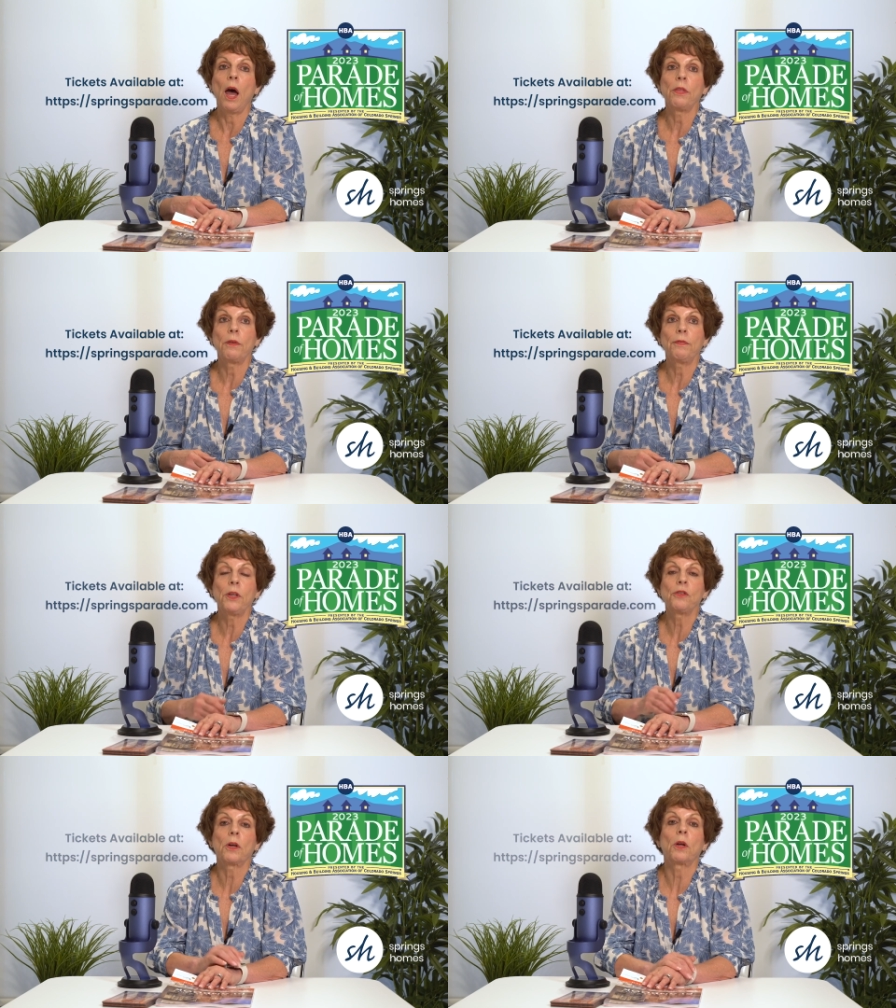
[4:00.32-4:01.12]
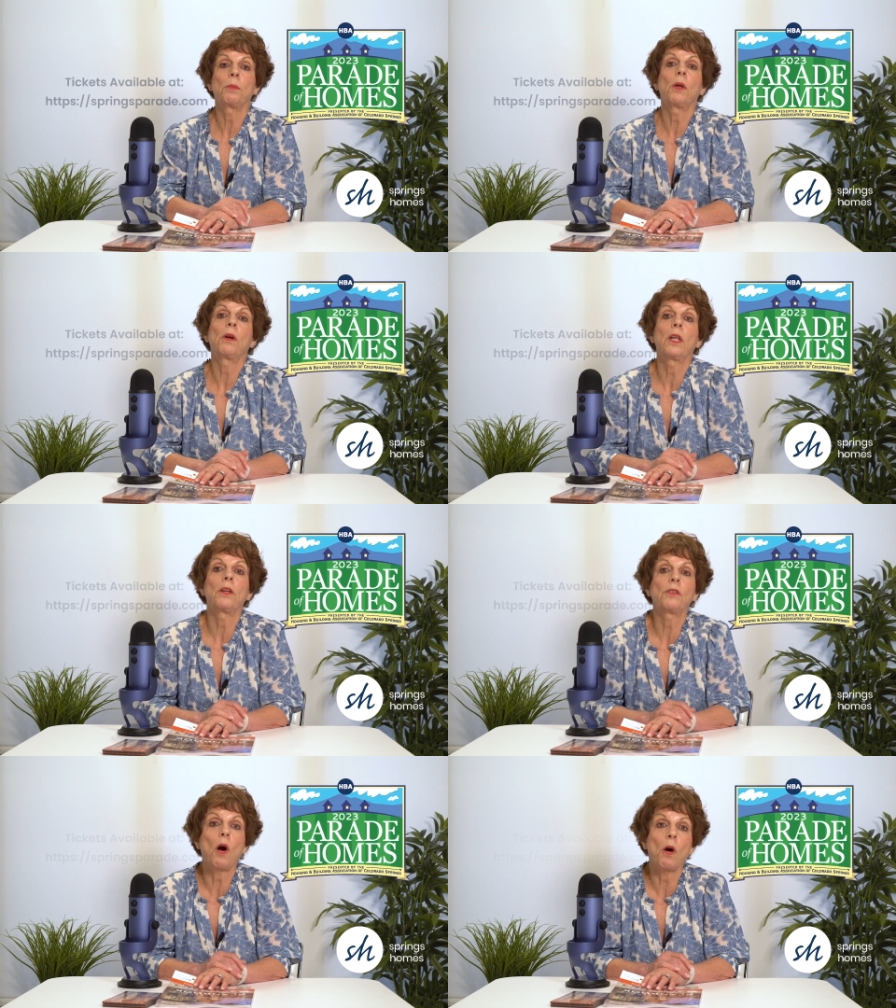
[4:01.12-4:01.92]
Uh, the featured
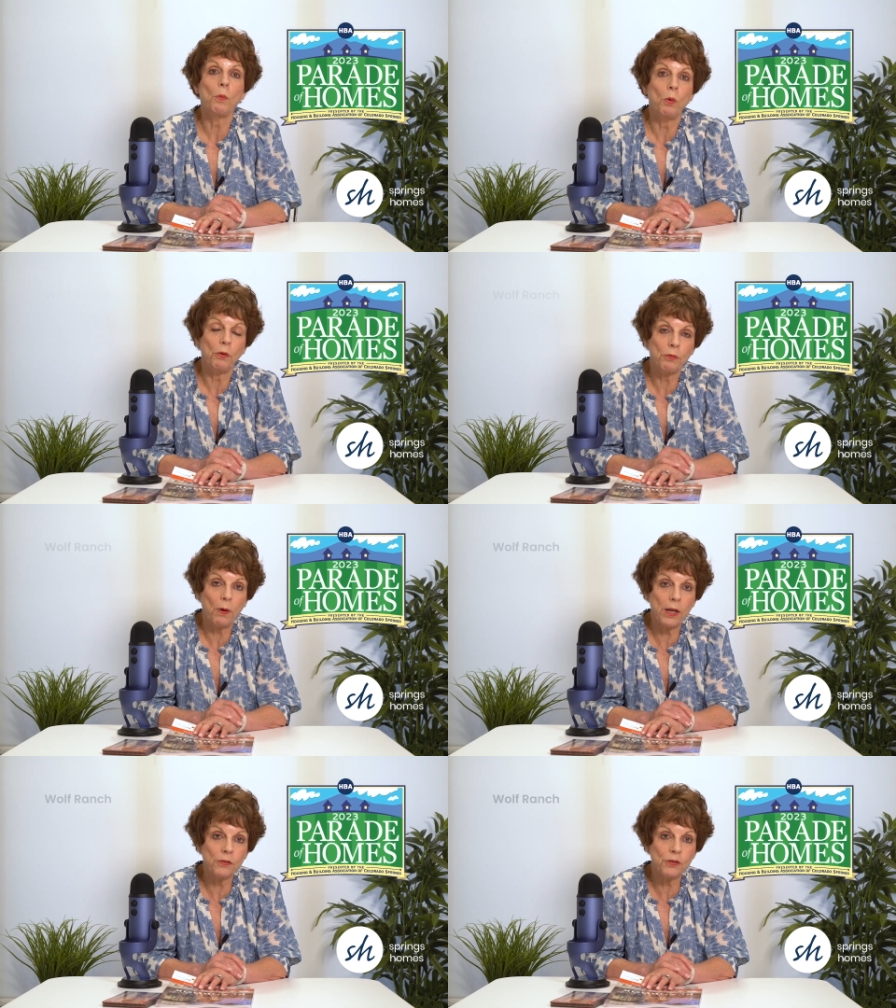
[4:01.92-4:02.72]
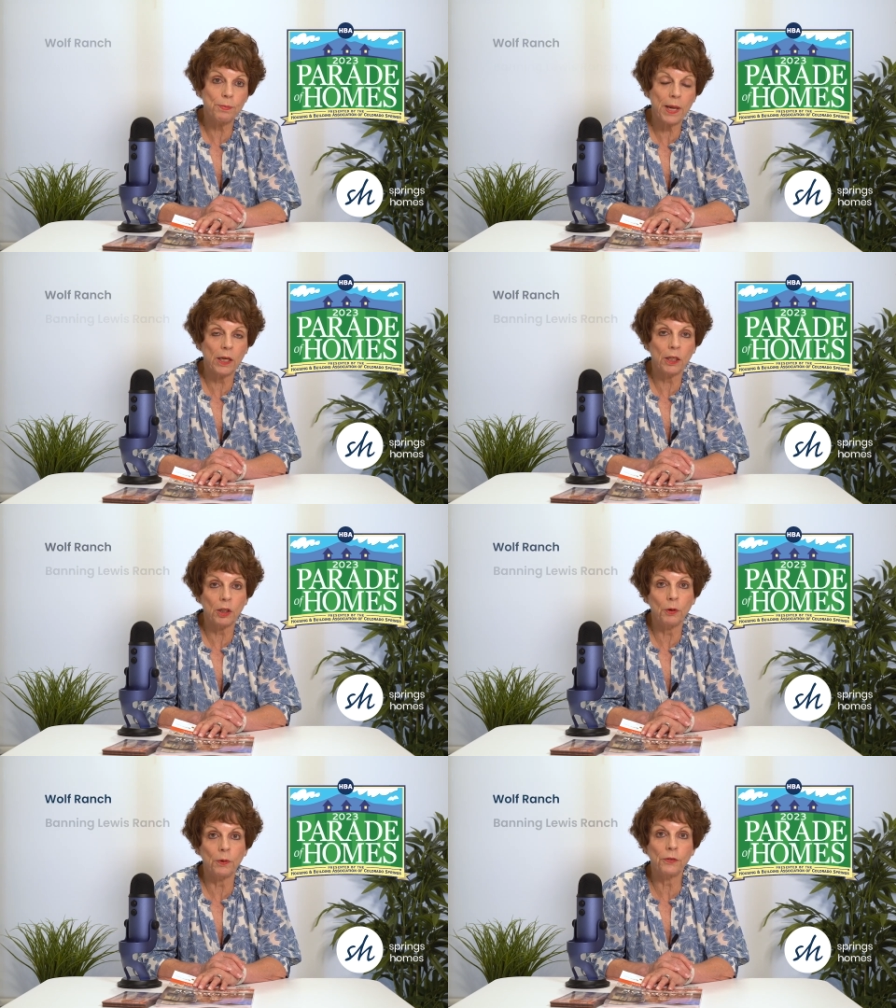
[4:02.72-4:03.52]
communities are Wolf Ranch,
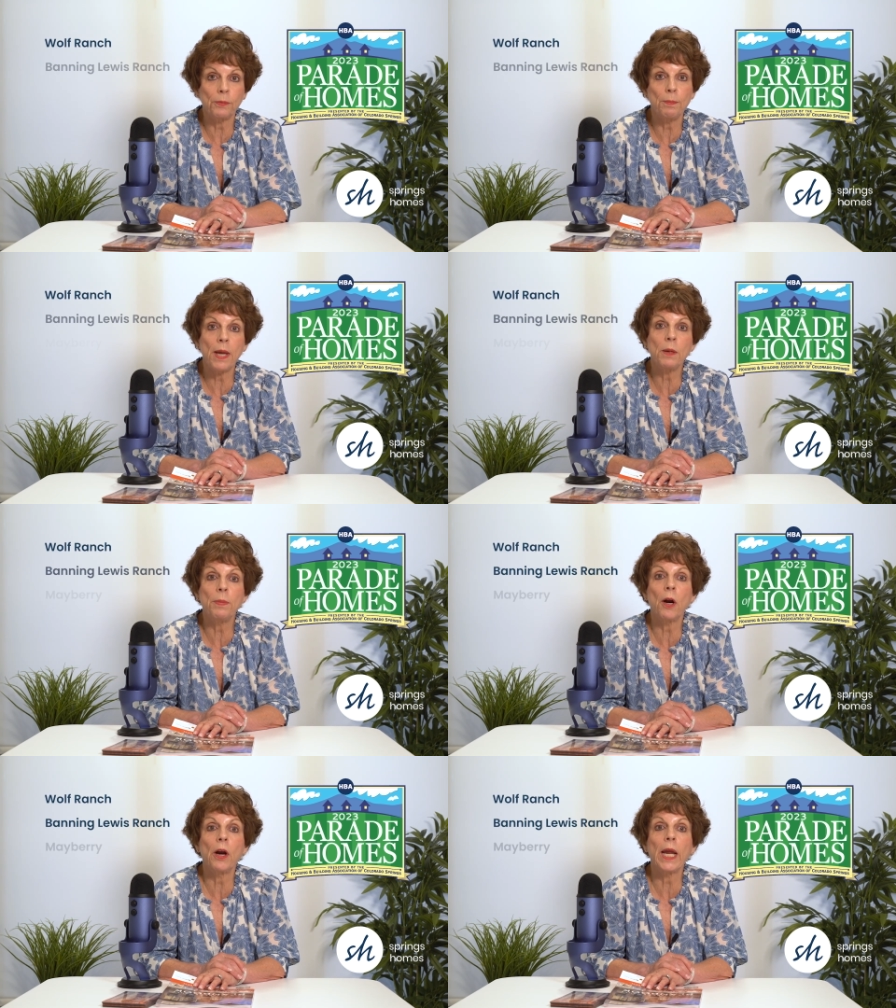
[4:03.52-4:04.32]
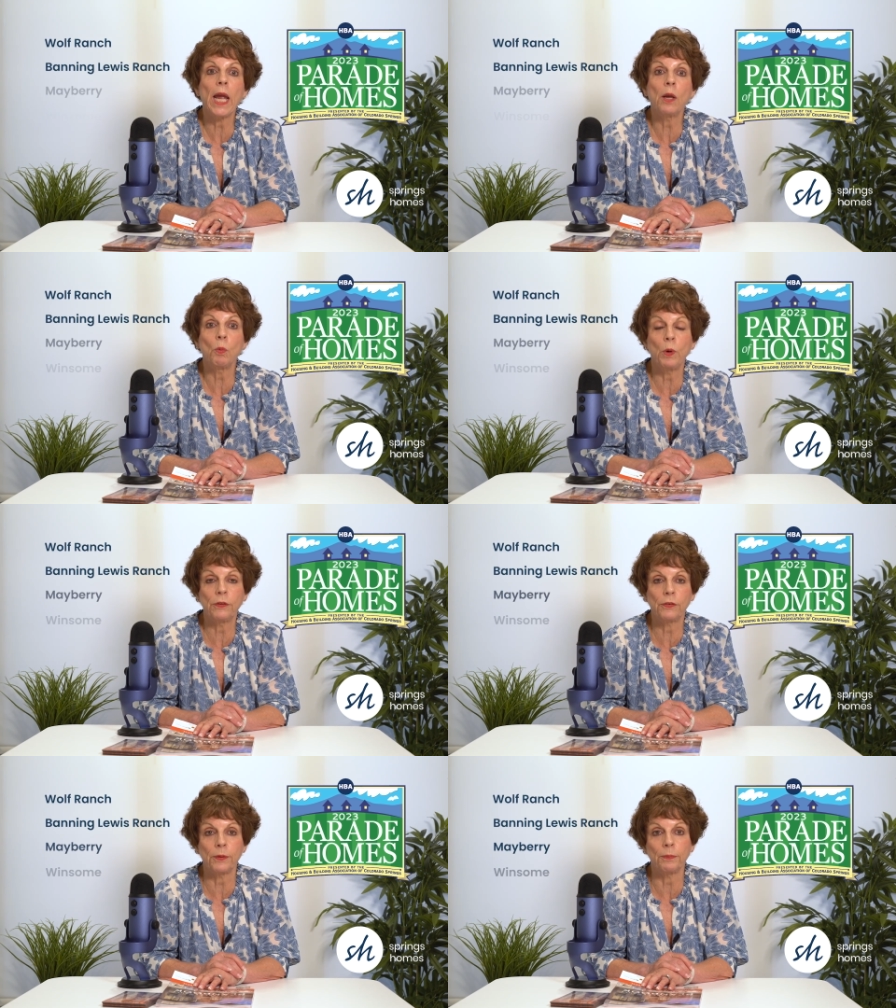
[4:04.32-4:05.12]
Banning Lewis, Mayberry, and
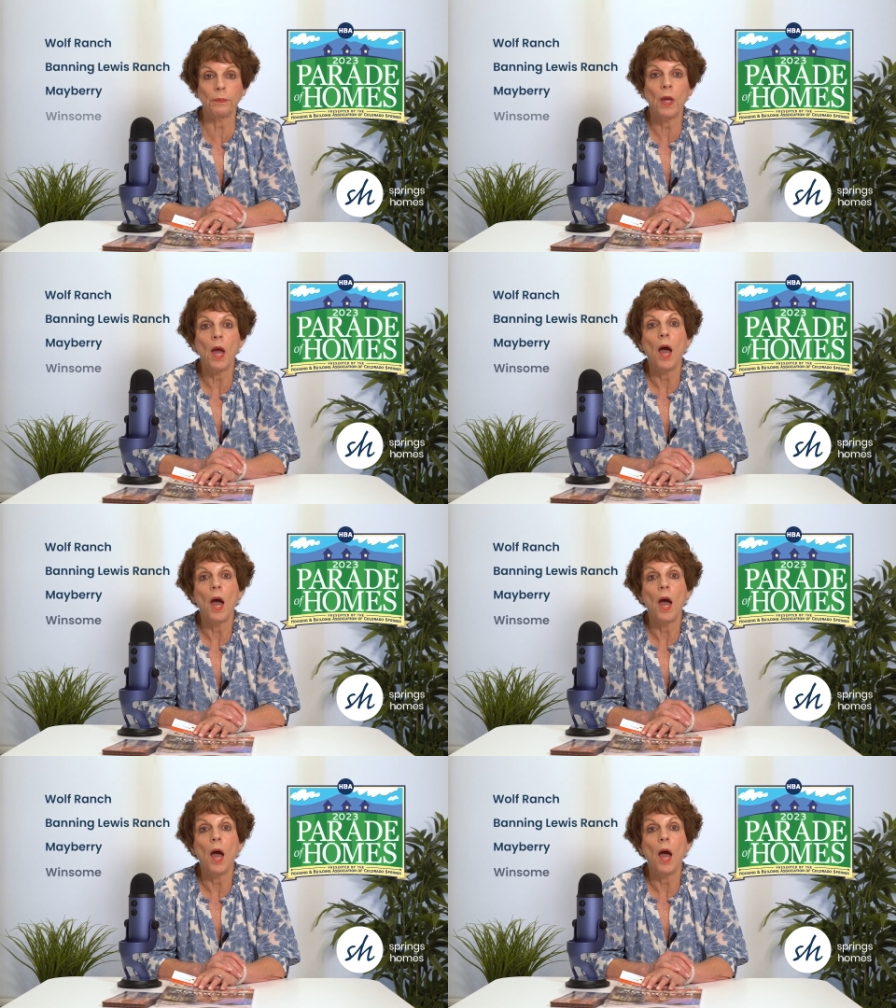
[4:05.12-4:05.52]
Winsome.